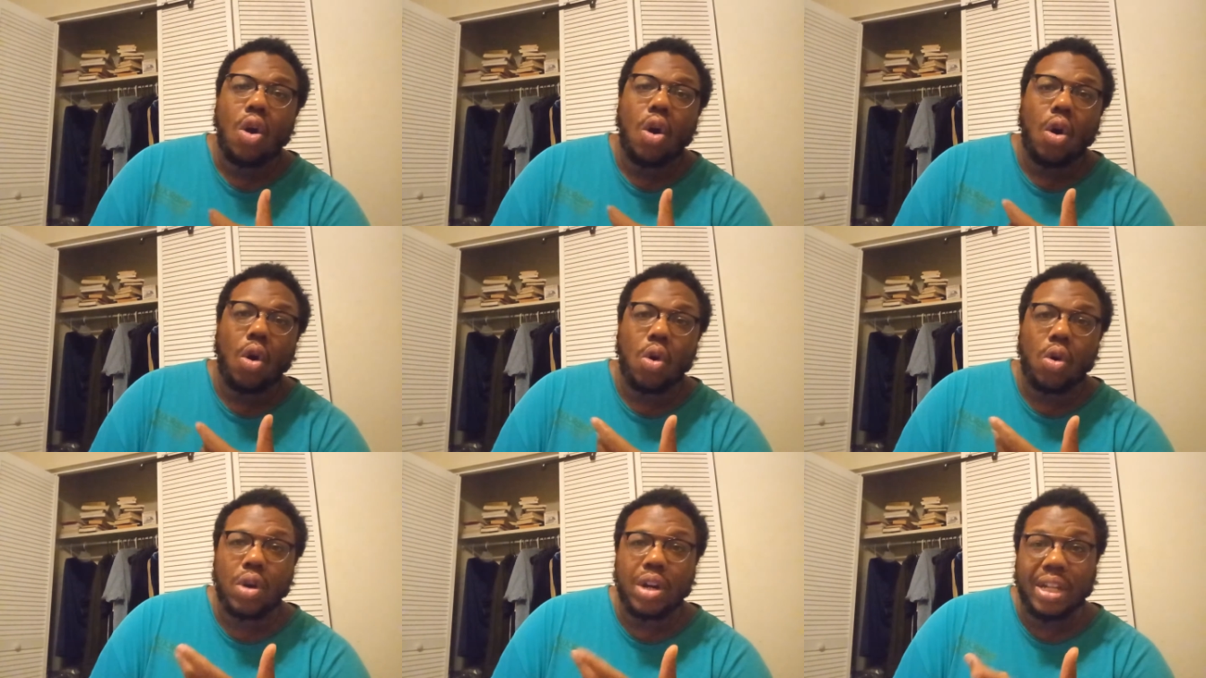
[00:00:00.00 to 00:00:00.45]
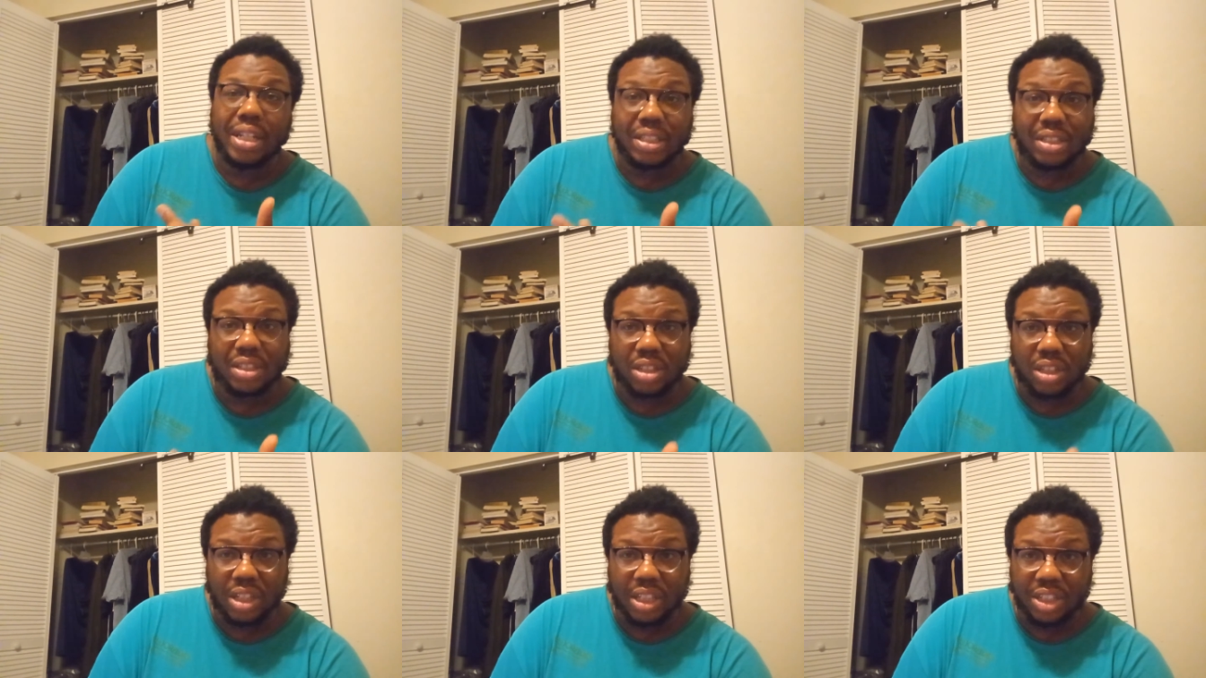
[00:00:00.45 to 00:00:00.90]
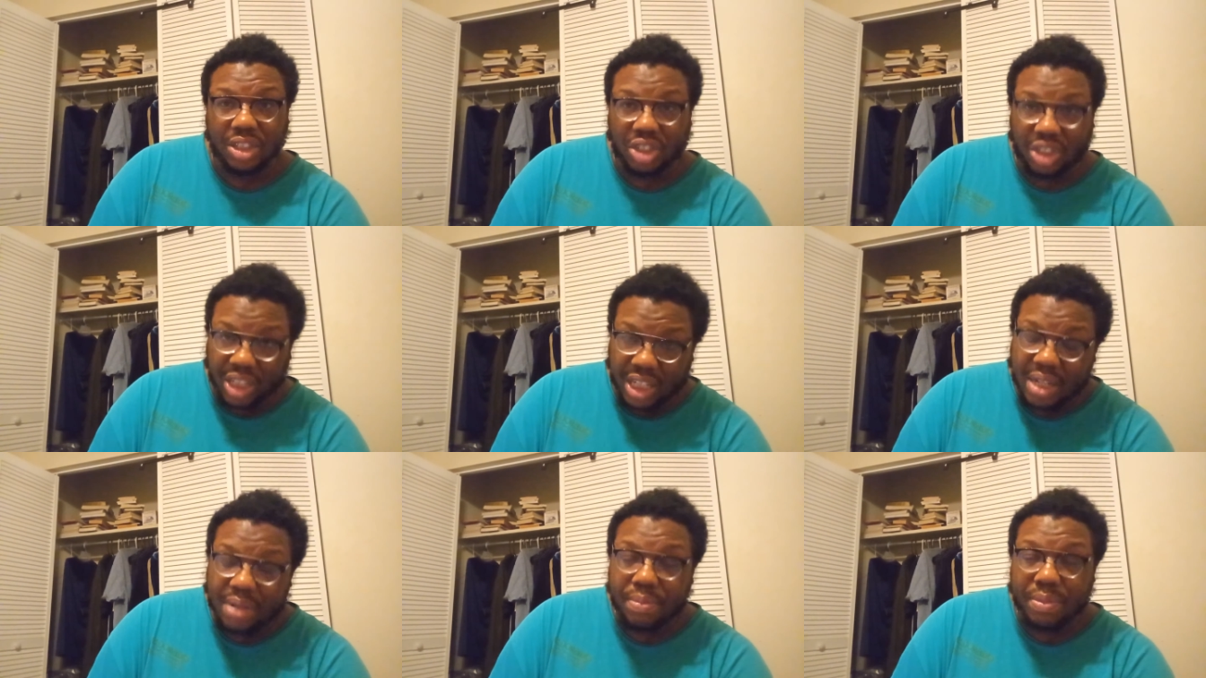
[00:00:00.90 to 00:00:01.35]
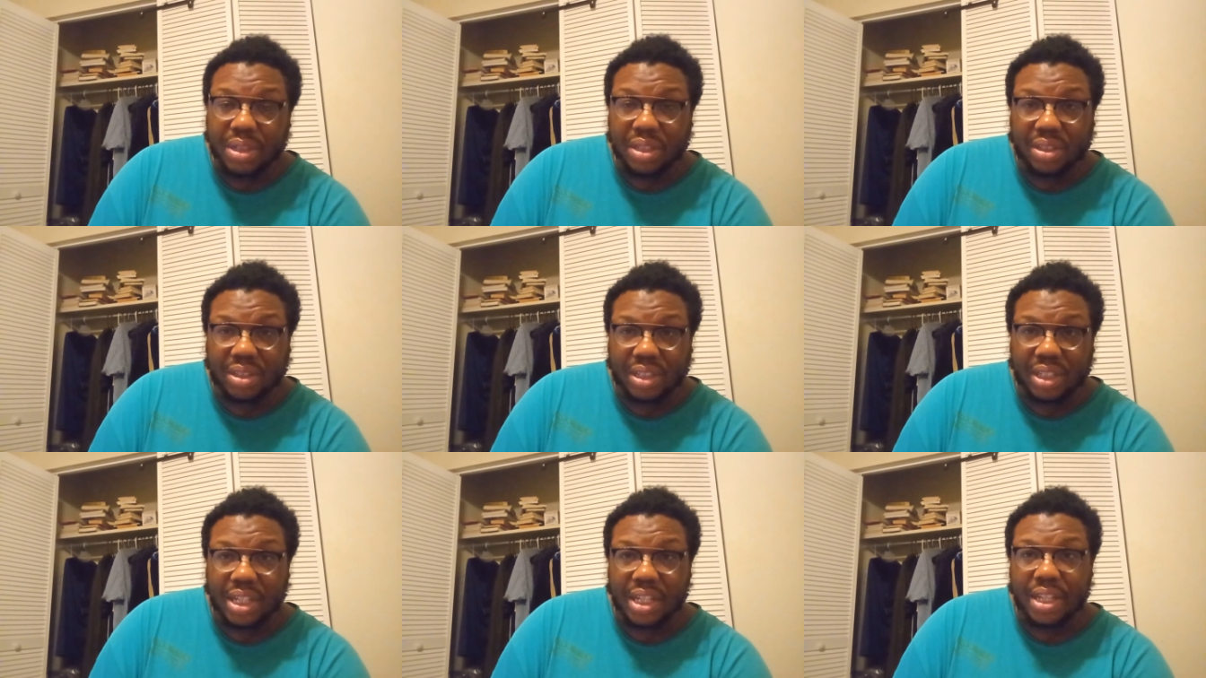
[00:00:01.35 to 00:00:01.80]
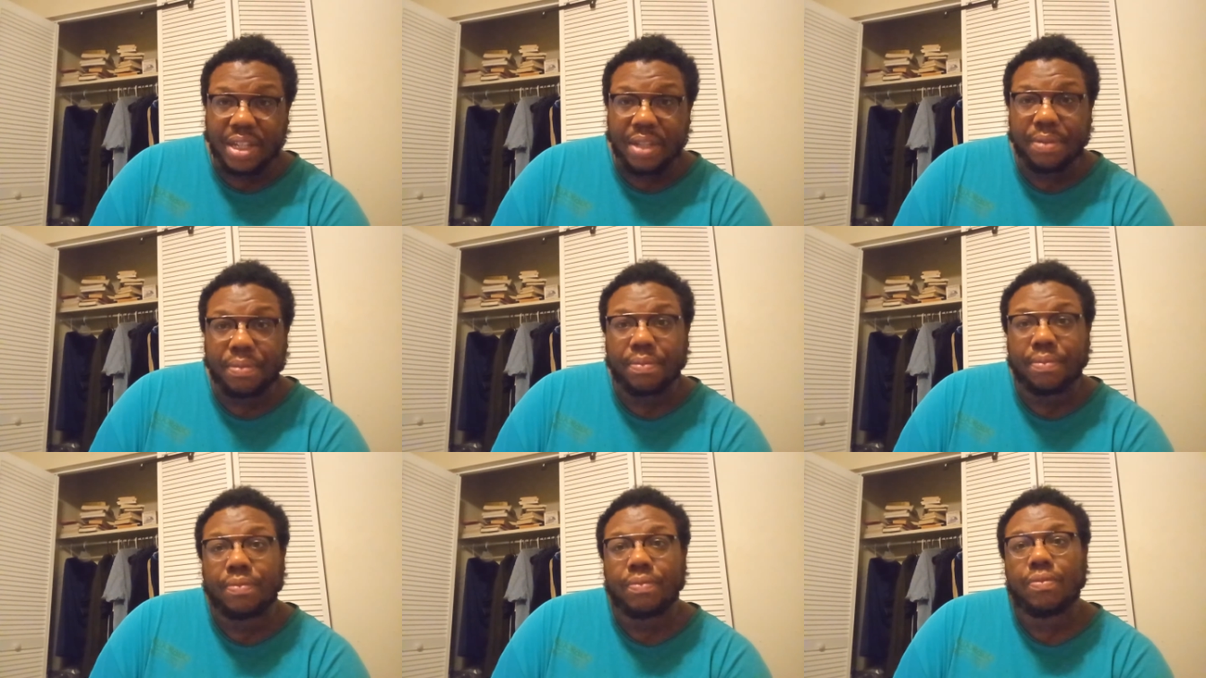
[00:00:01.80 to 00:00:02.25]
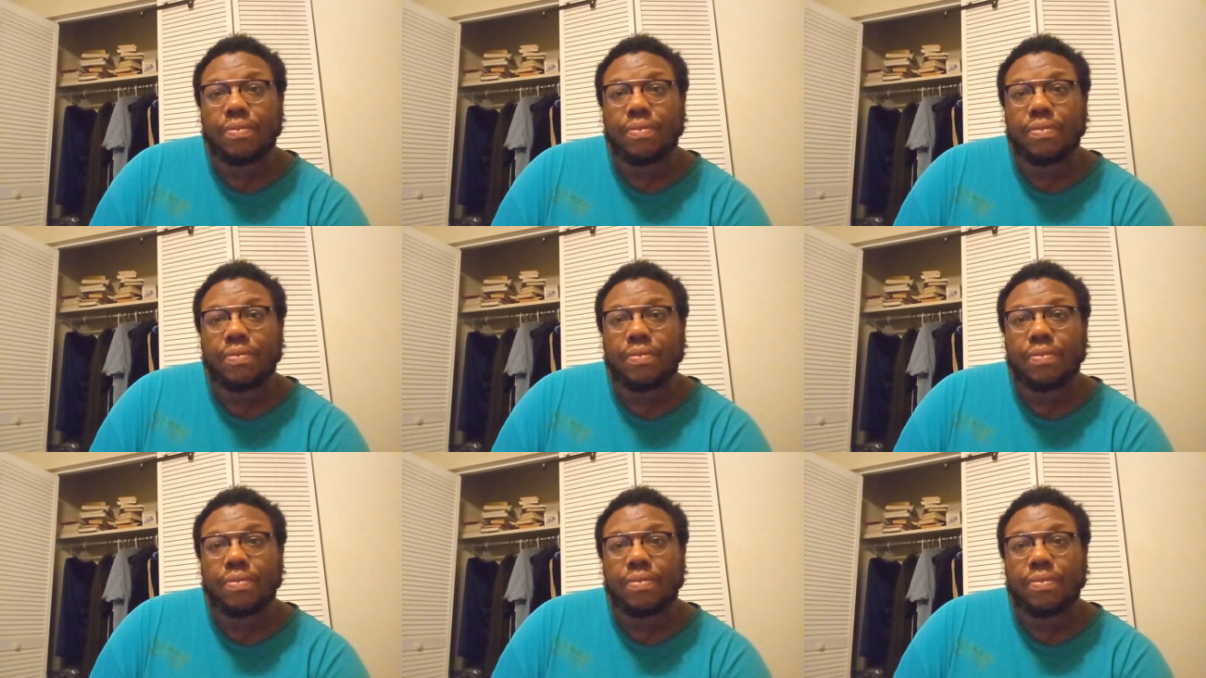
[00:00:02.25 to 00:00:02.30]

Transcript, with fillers: or its legitimacy,